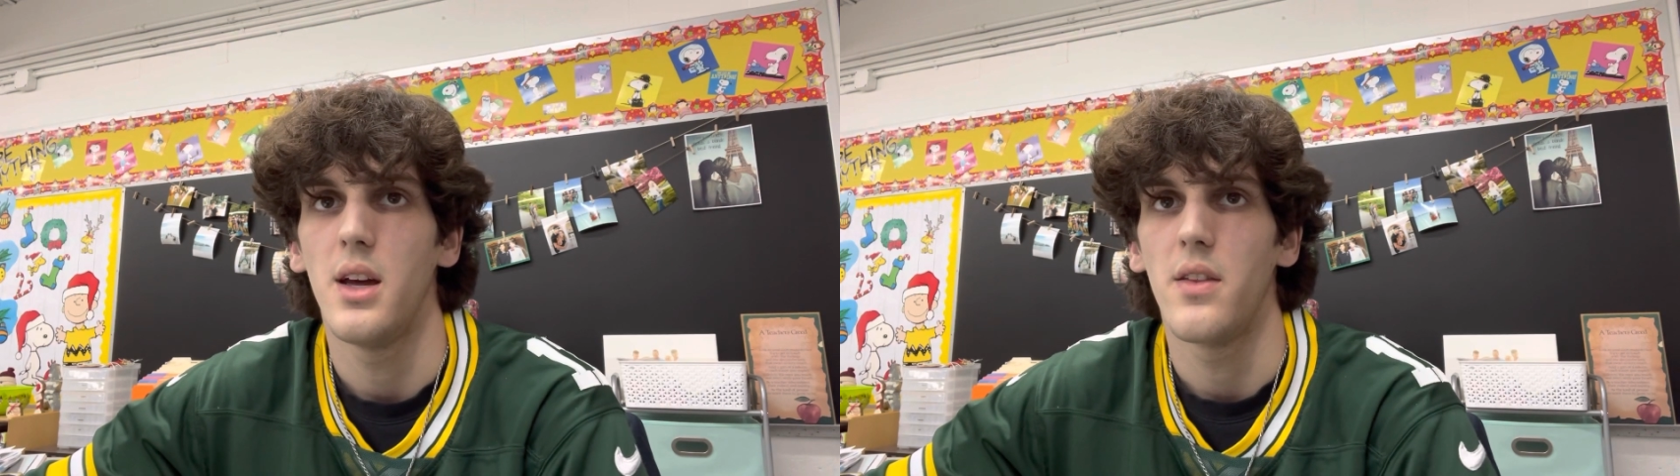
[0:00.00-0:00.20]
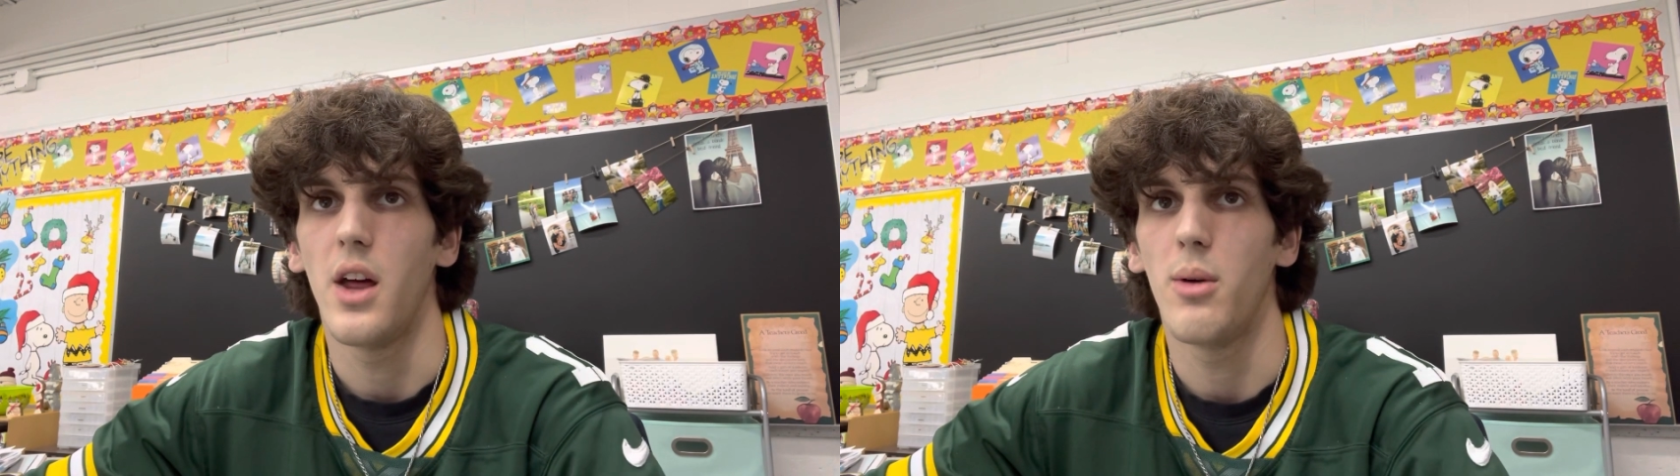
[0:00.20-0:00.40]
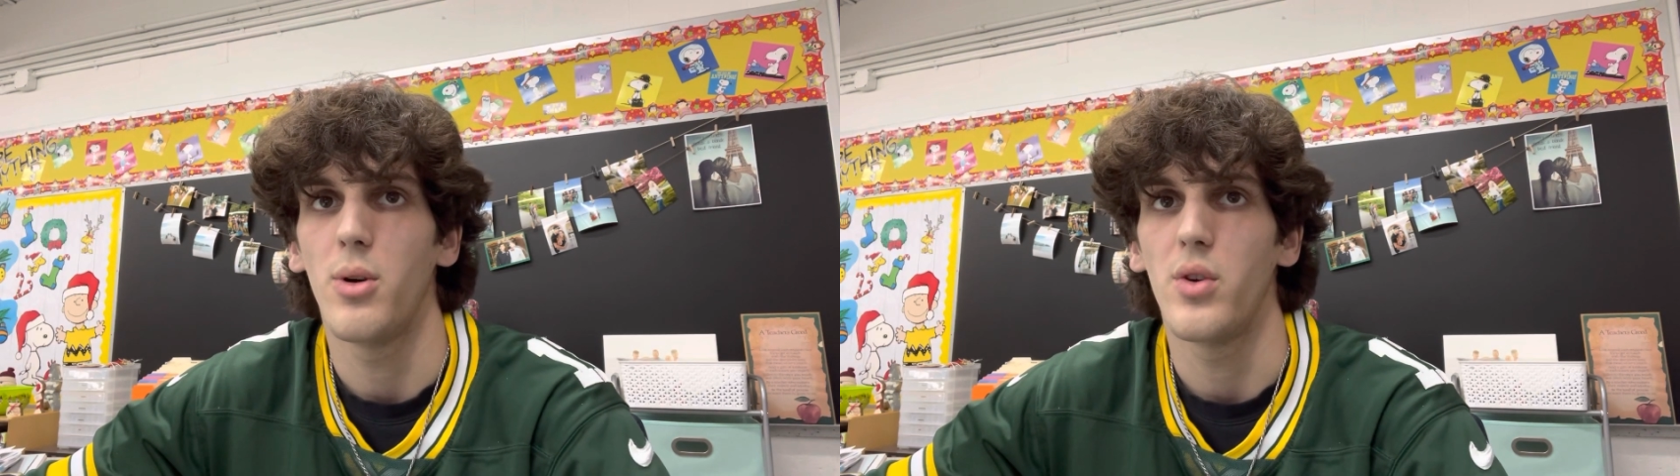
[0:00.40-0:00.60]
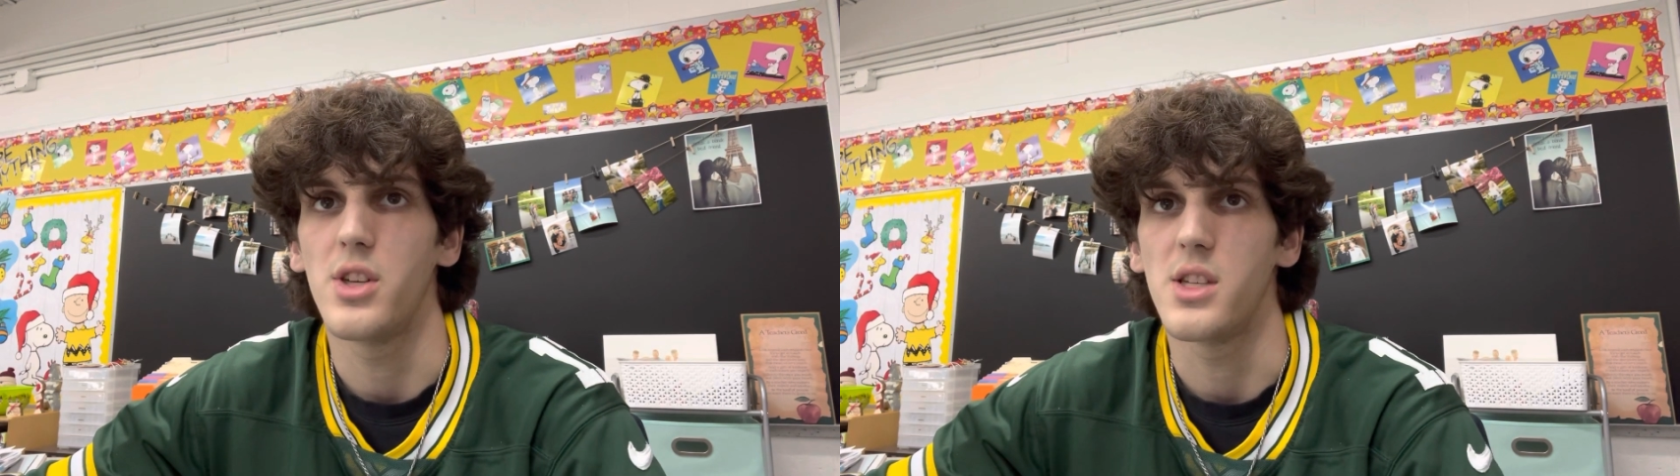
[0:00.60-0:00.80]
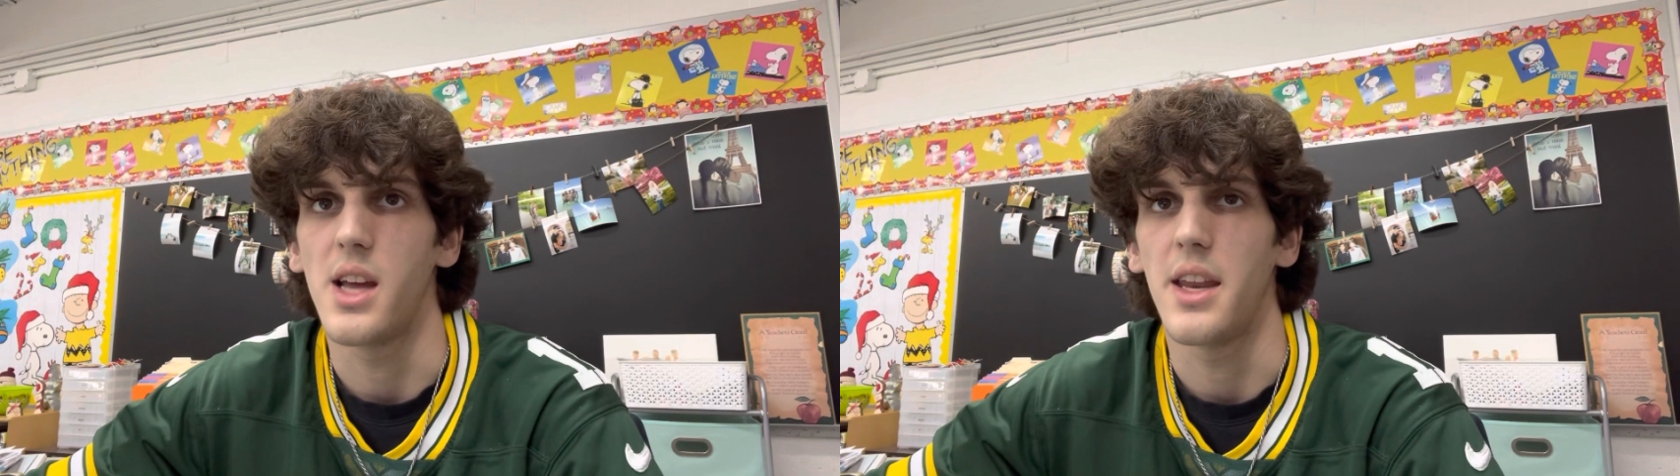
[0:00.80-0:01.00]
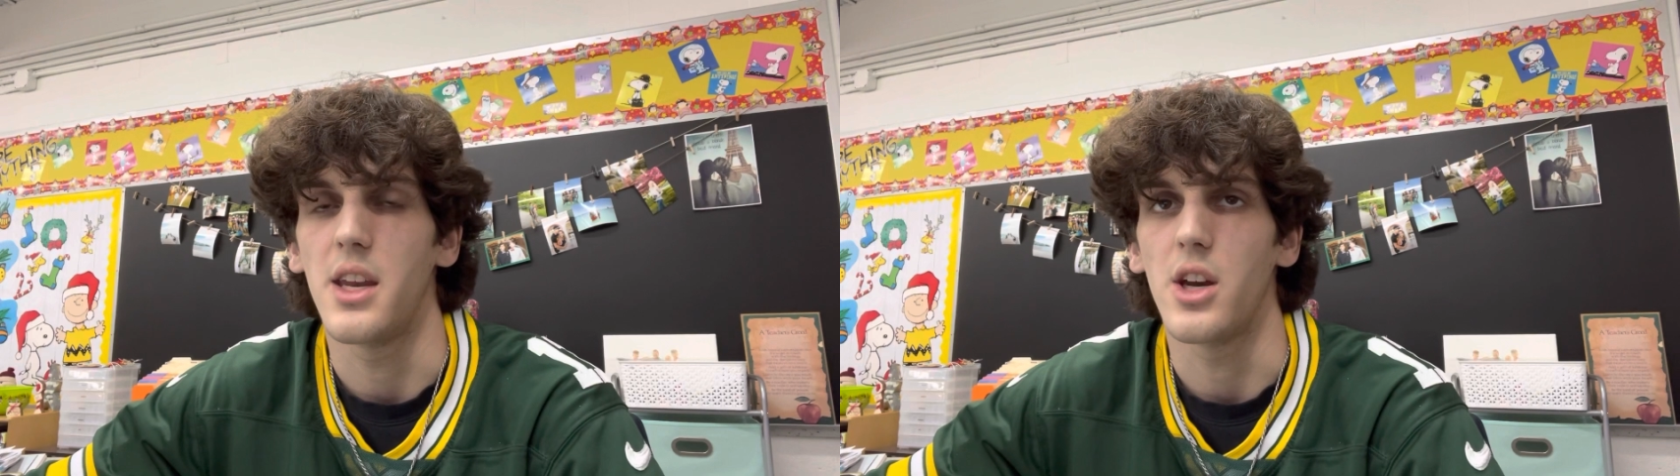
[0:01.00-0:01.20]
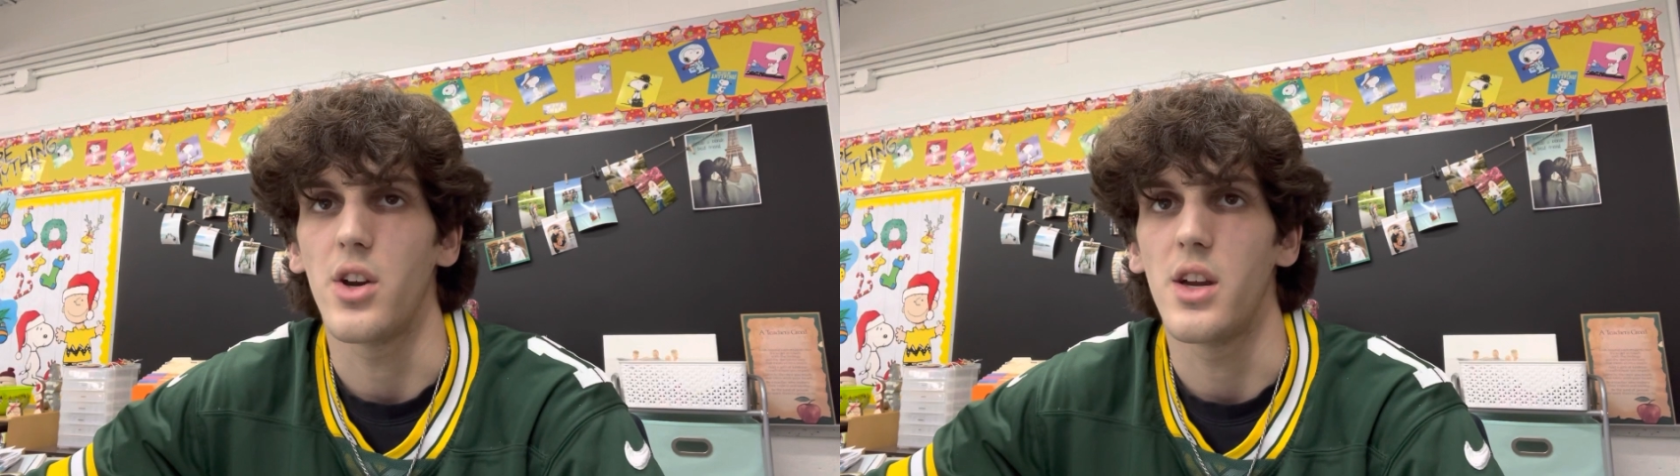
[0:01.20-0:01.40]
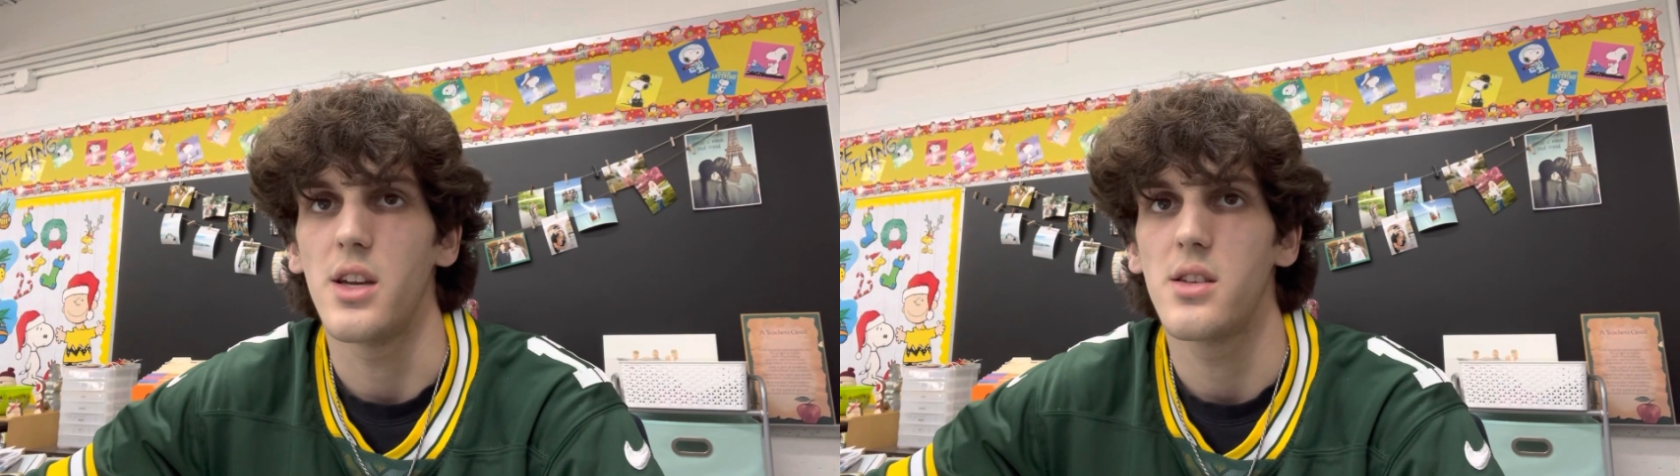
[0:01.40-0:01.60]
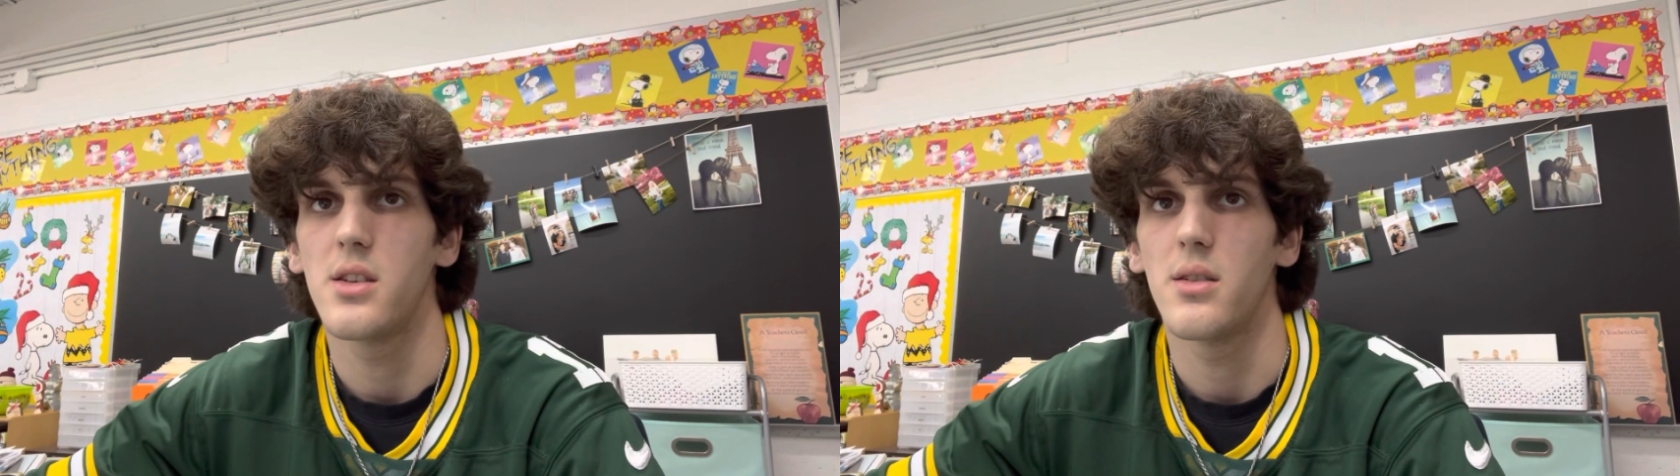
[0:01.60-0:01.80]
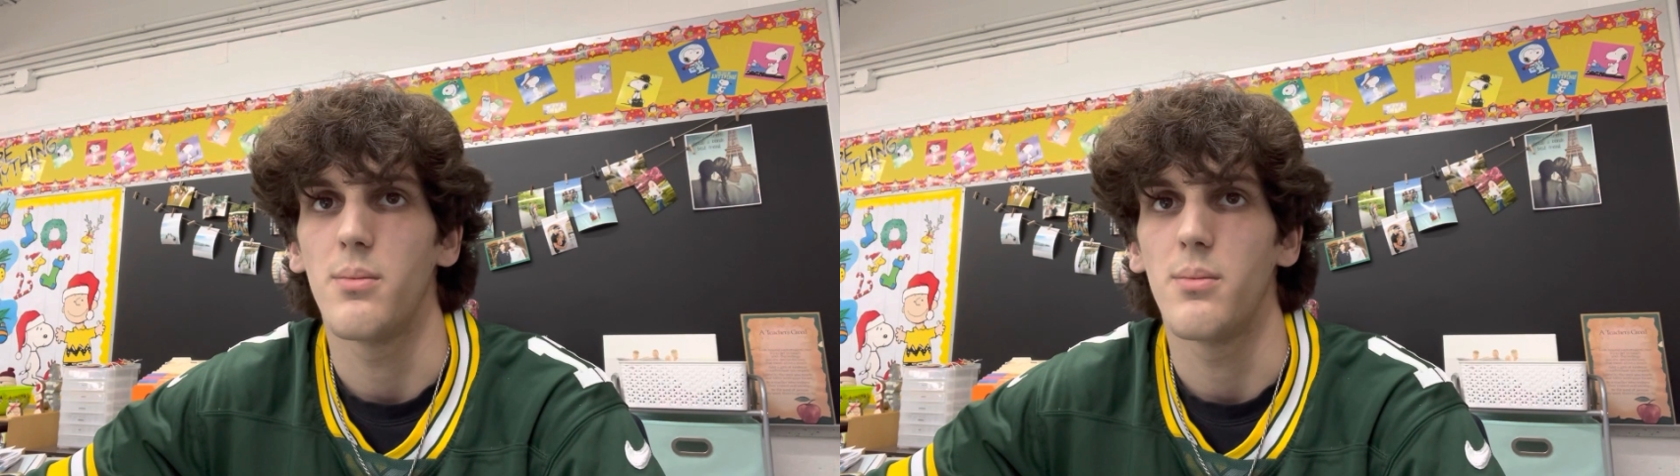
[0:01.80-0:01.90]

the elbow reaches 90 degrees,